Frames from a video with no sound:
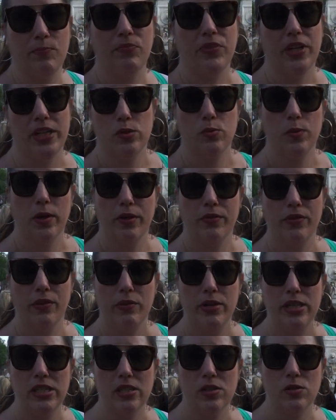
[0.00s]
That's one of the
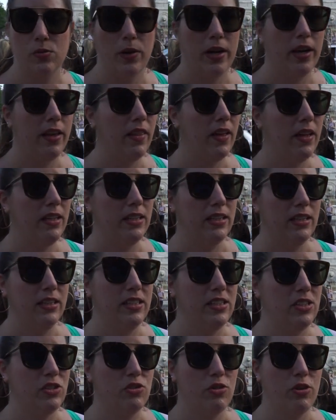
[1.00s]
reasons why they didn't
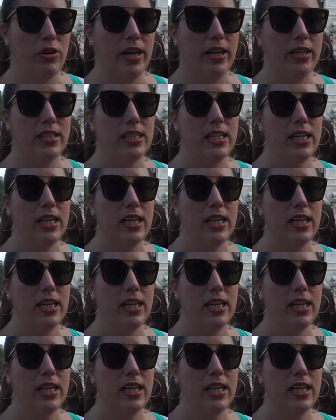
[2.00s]
destroy it.